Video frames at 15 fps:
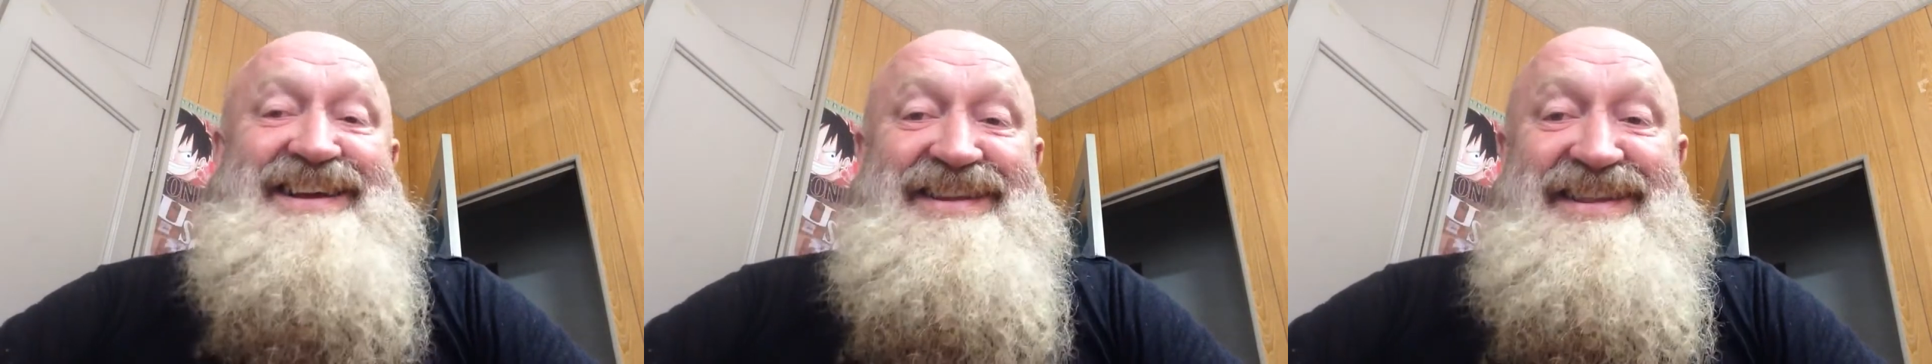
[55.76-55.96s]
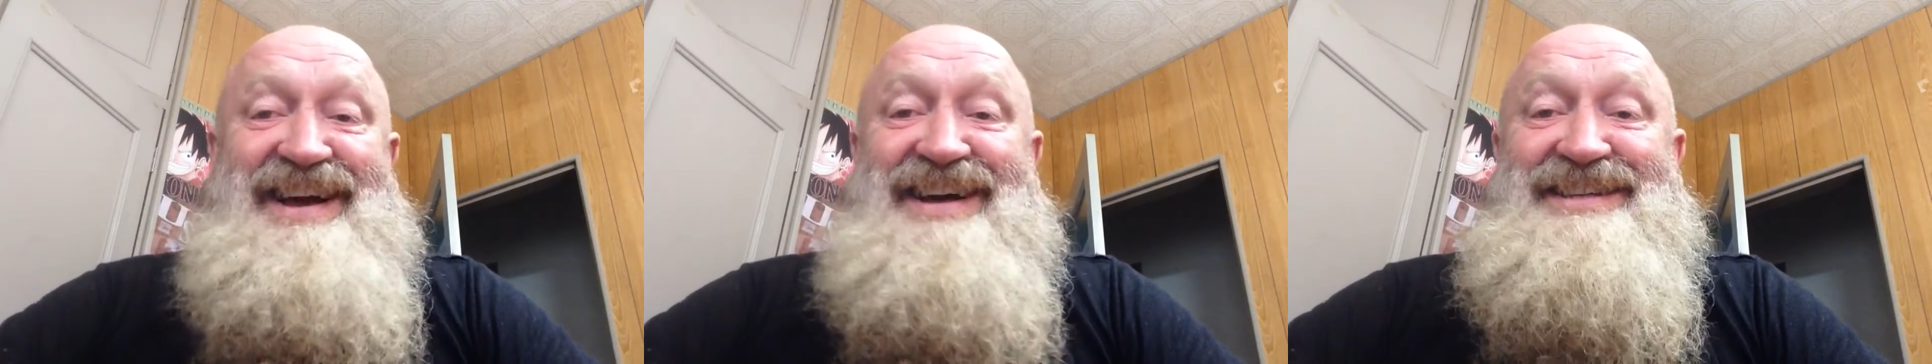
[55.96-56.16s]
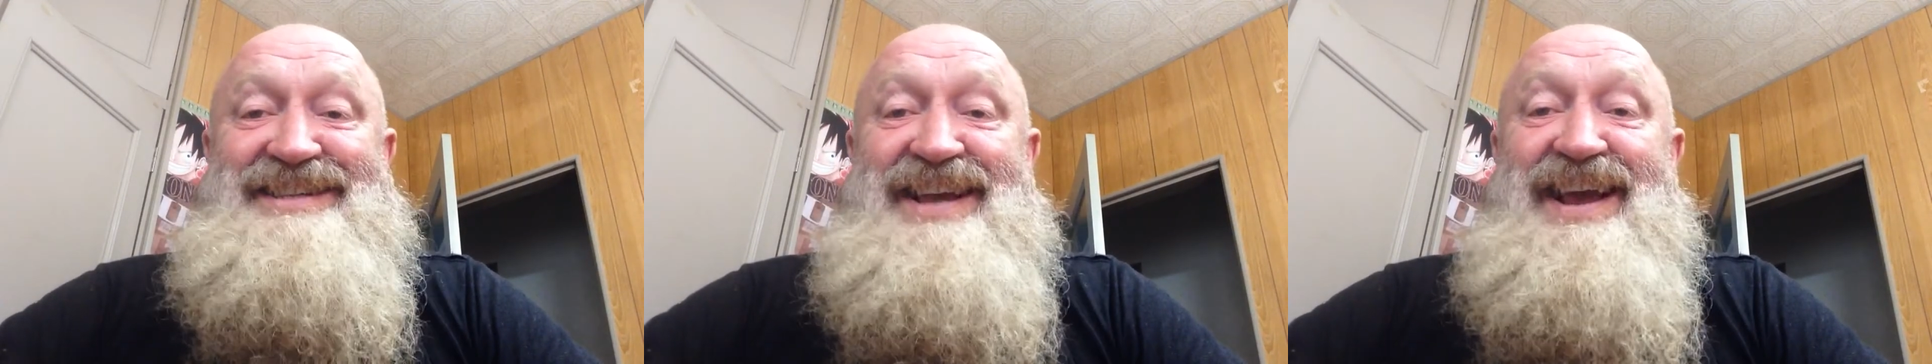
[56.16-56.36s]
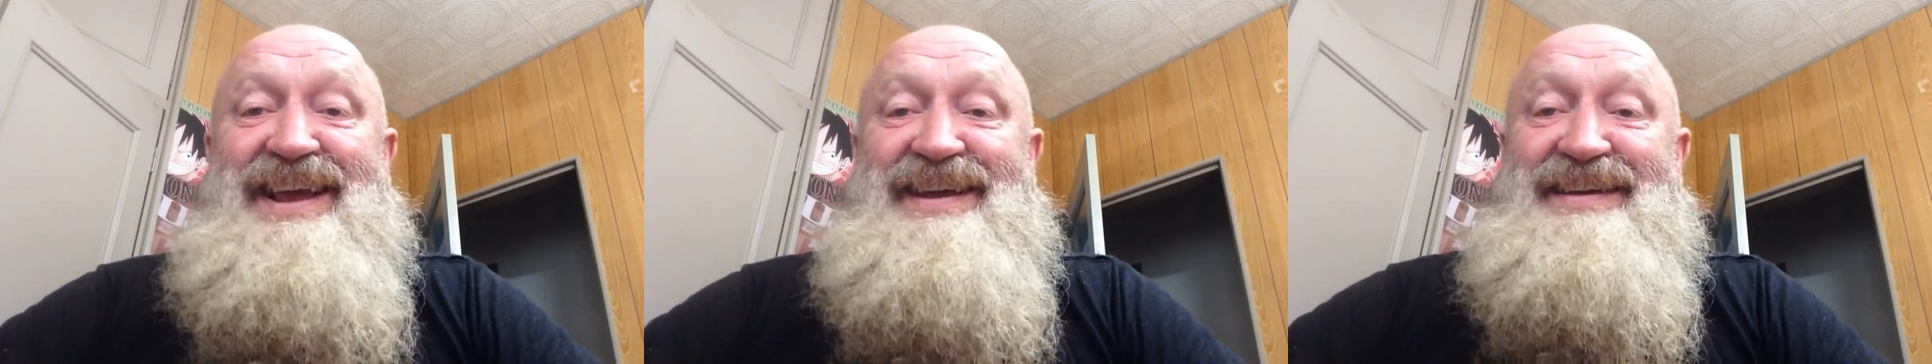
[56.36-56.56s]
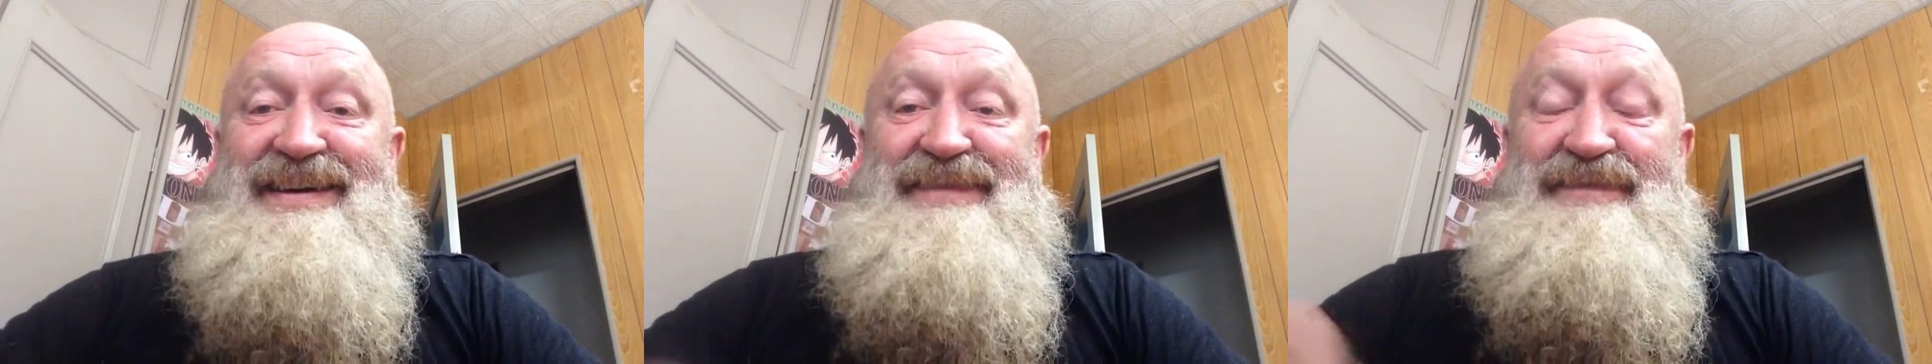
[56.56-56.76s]
That's
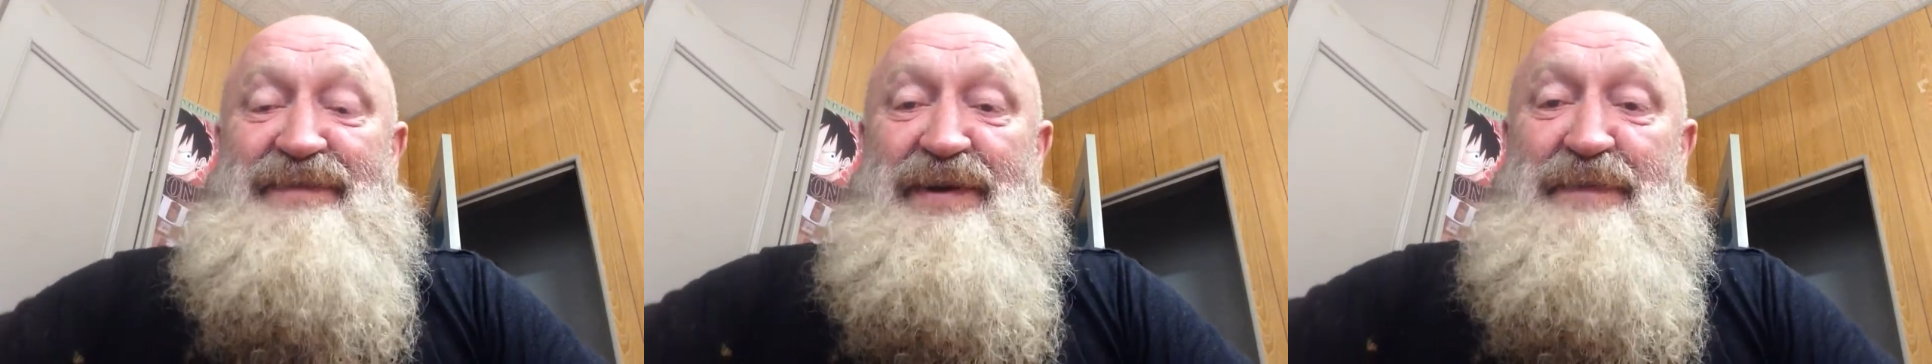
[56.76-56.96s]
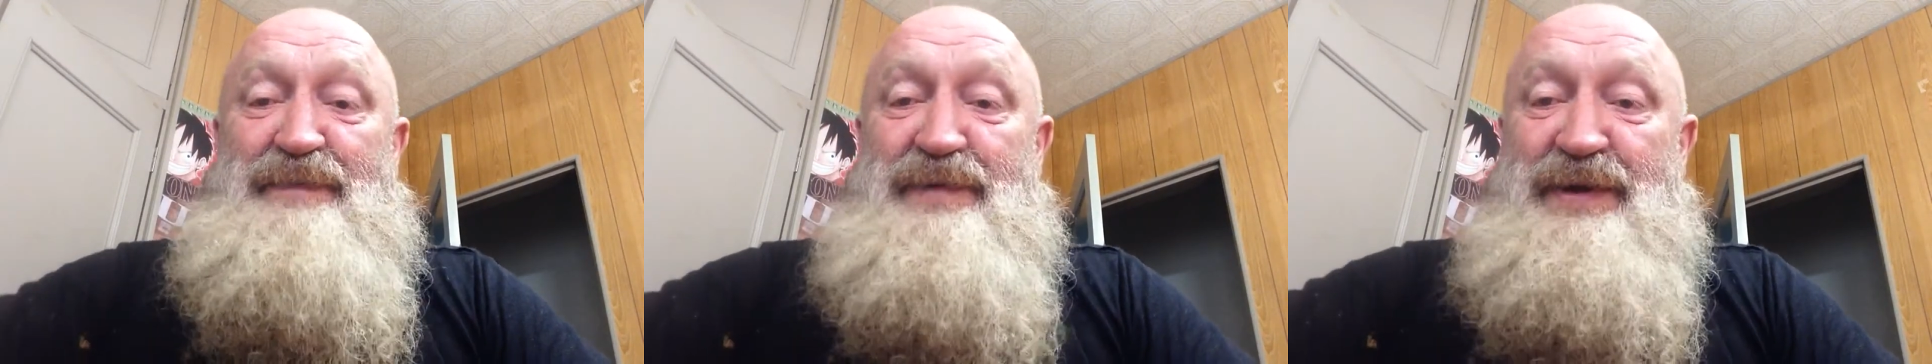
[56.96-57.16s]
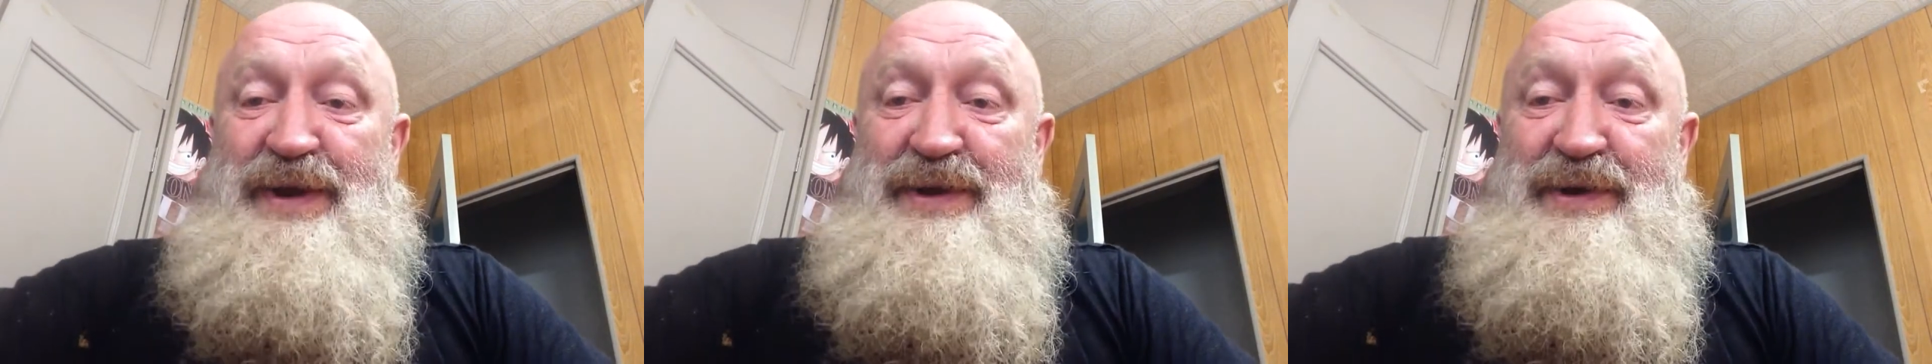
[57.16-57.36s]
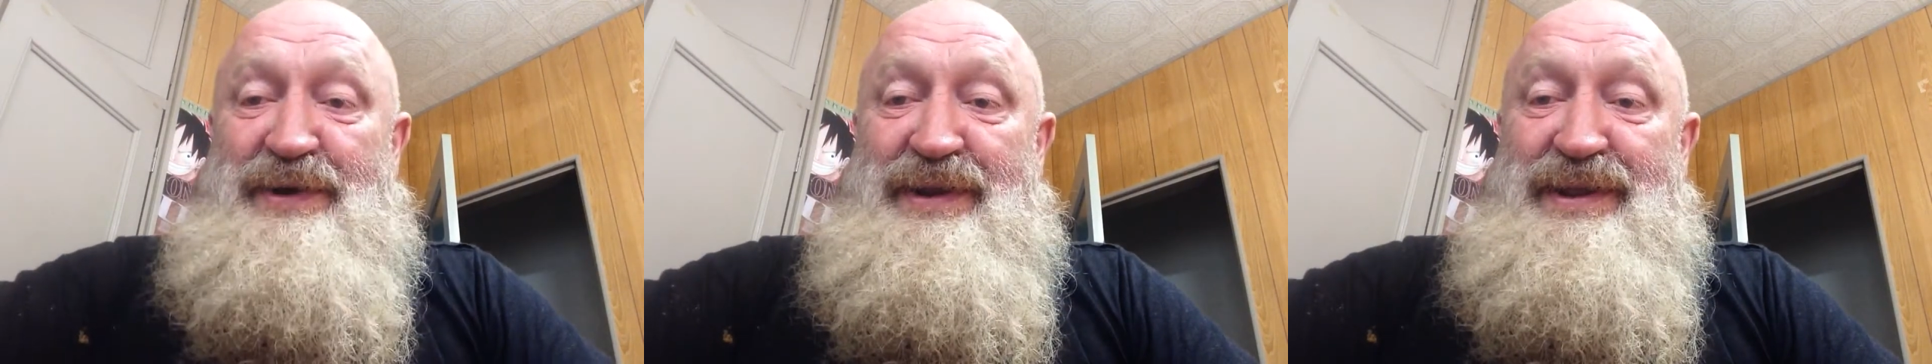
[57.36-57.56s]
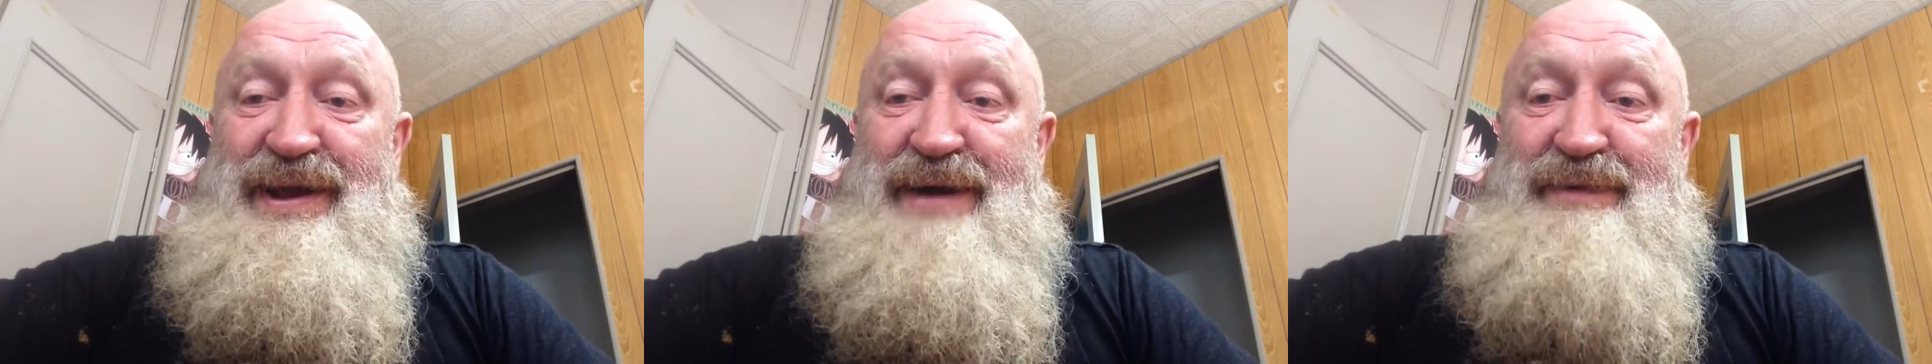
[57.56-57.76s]
it. I'm fed up of
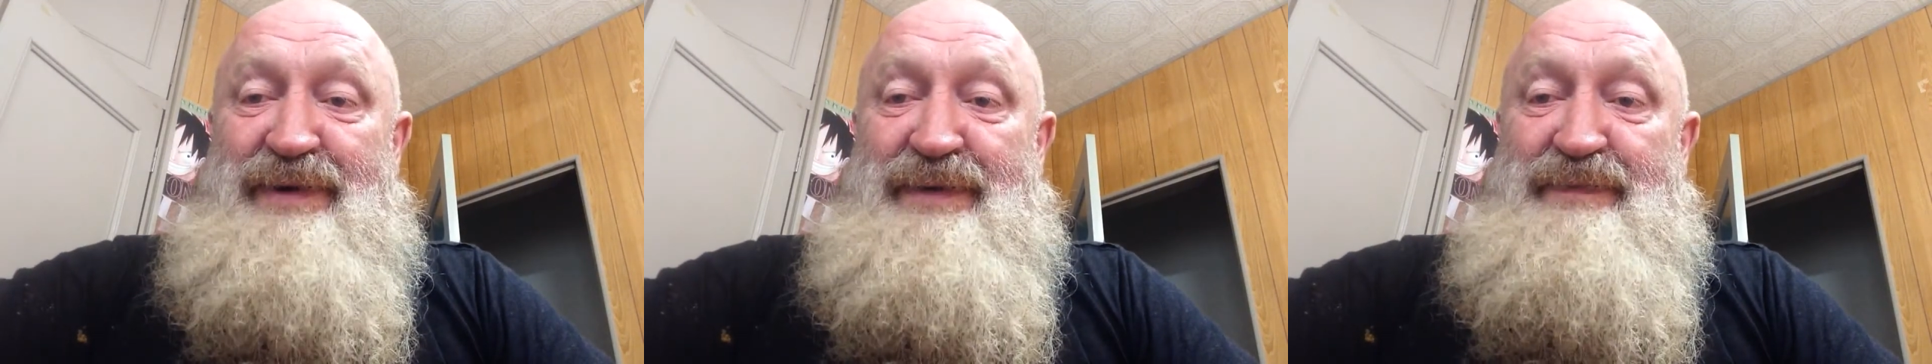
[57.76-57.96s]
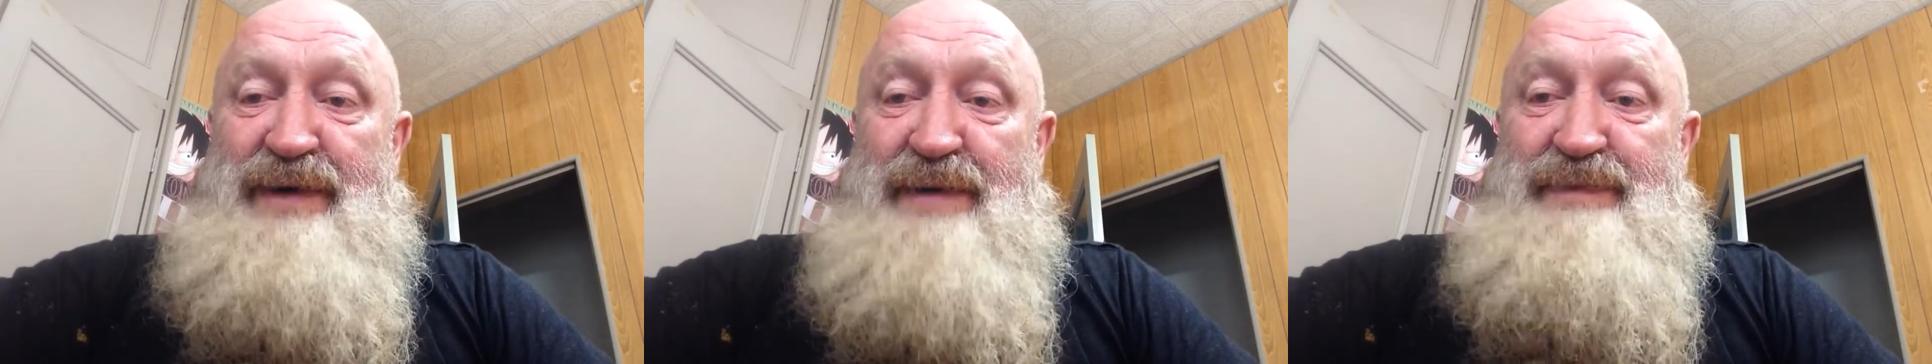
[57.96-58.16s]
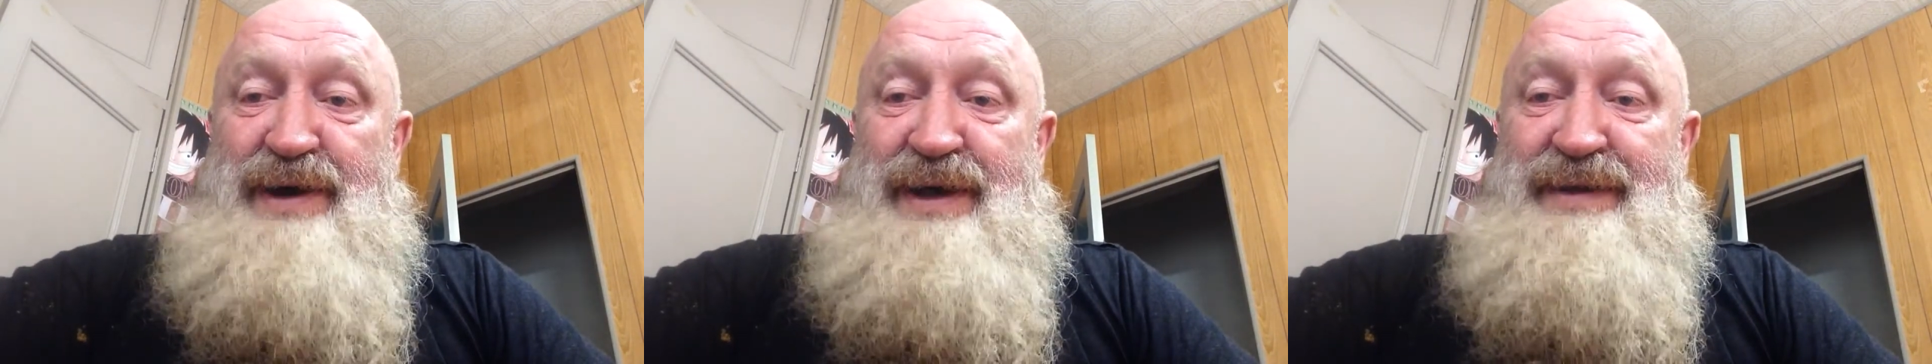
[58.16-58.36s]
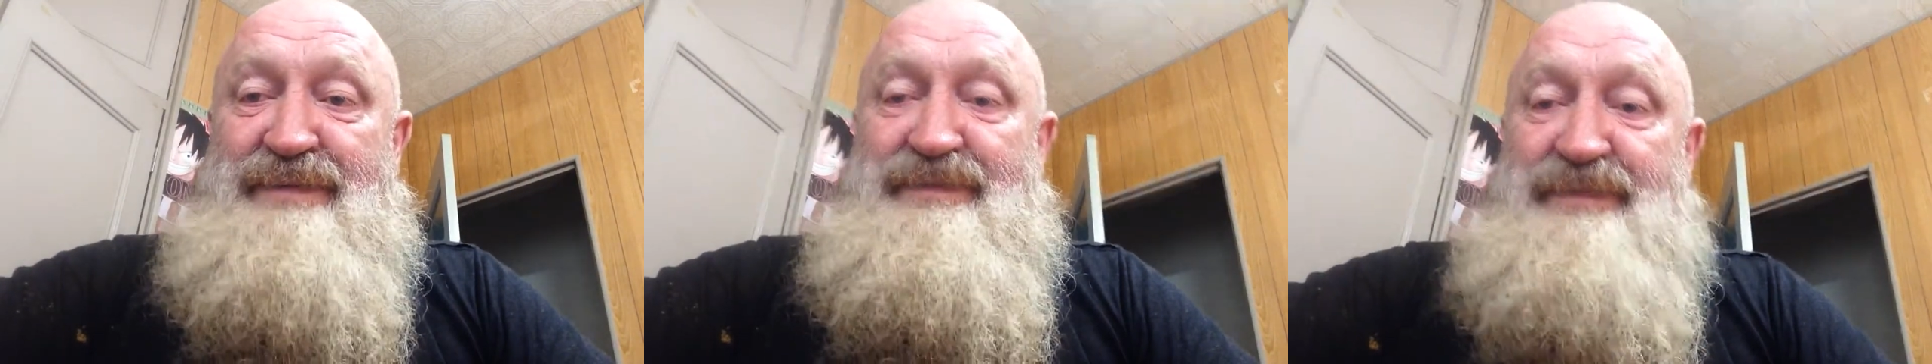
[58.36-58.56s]
recording that one. Bye bye.